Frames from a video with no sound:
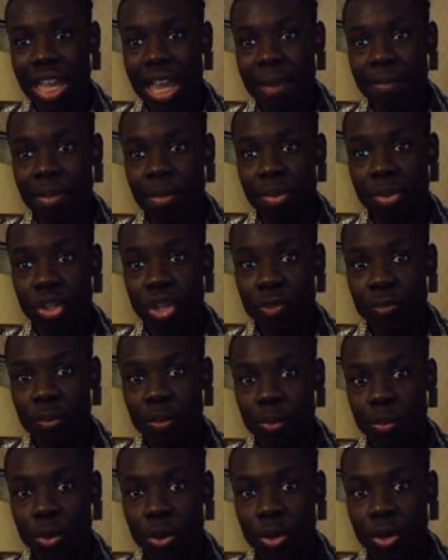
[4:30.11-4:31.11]
came from a
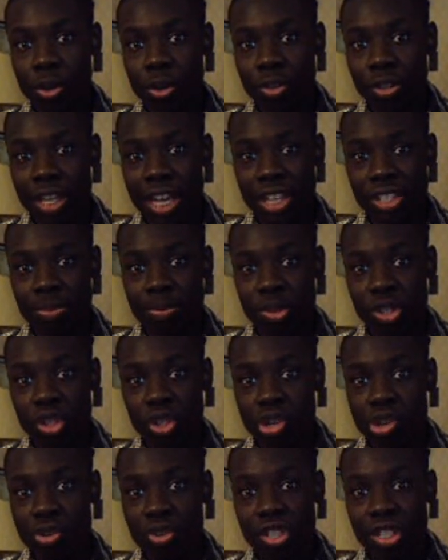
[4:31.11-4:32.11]
different world and has a
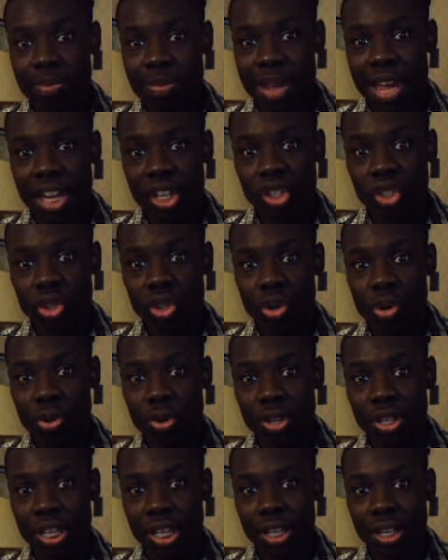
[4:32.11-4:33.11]
mysterious
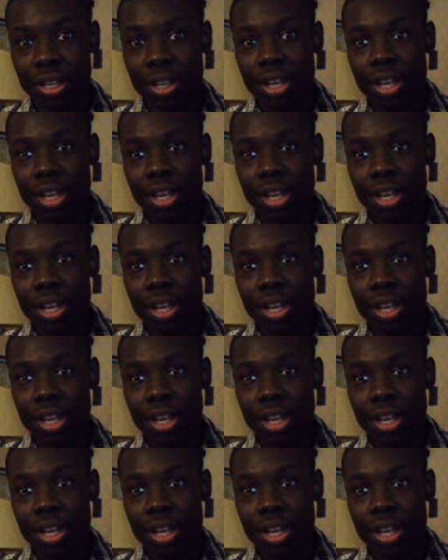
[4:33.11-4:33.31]
backstory,